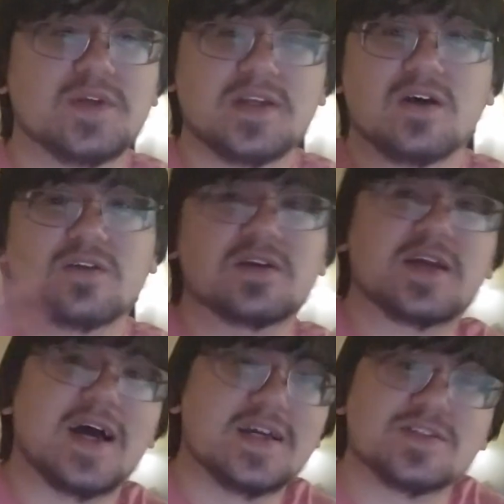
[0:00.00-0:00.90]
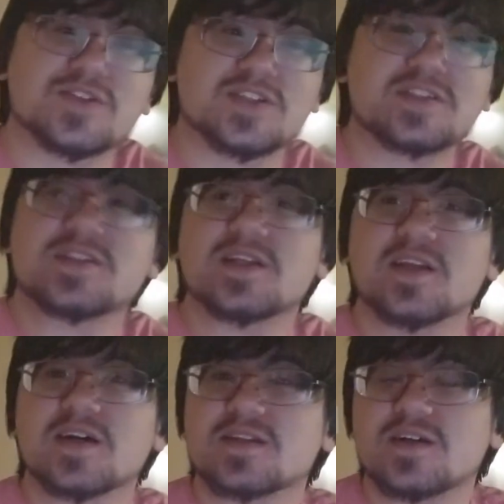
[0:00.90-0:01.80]
all the guys are just sitting
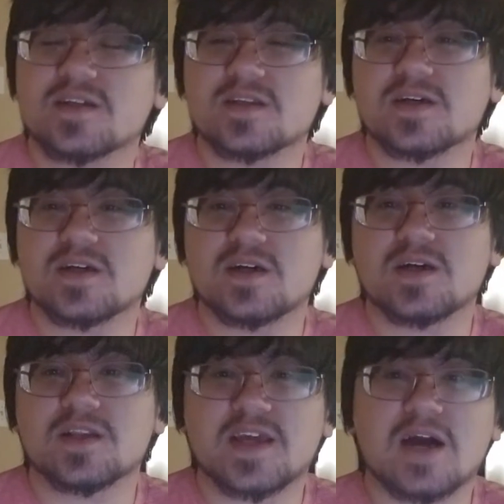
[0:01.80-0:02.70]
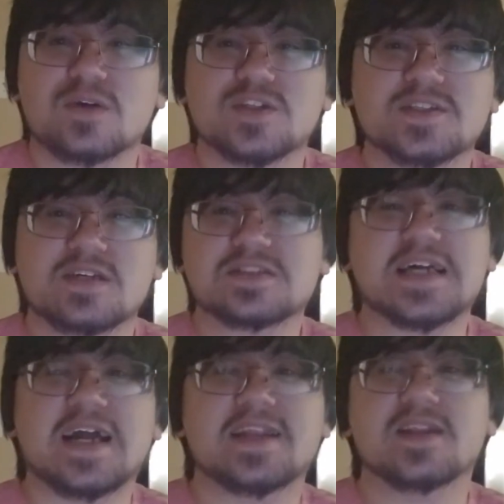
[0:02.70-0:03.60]
on the couches
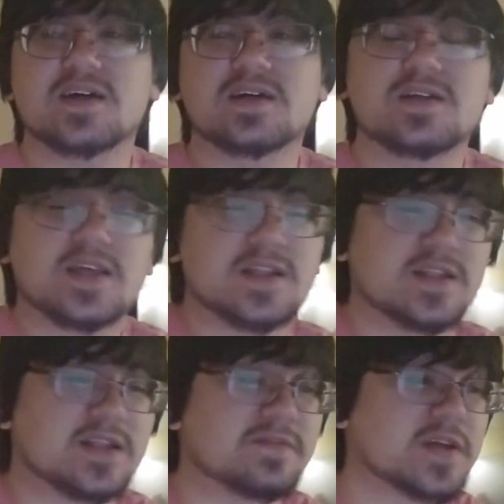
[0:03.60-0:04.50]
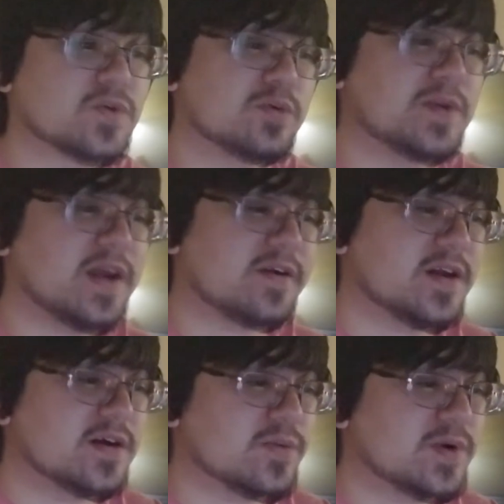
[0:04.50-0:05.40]
outside in the living room area
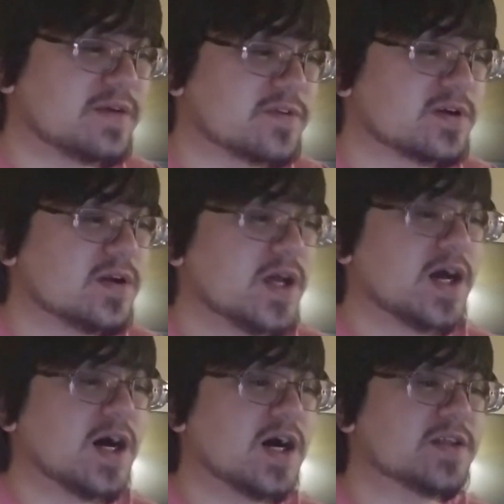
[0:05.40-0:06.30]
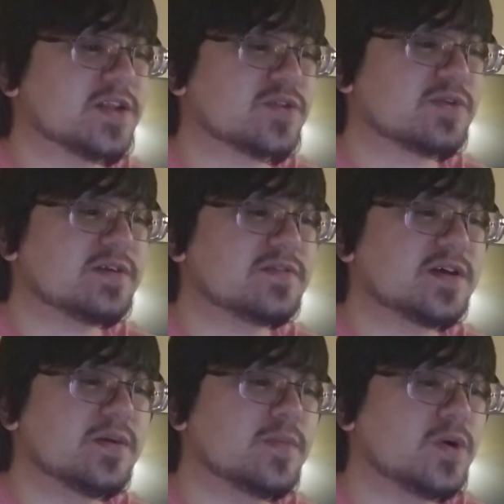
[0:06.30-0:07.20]
or whatever. The three of
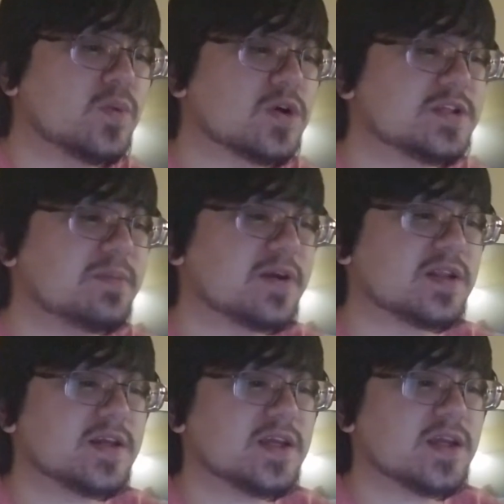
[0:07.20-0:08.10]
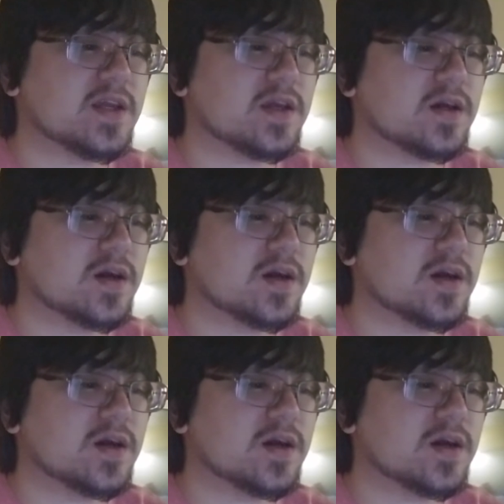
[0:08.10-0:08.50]
them were typically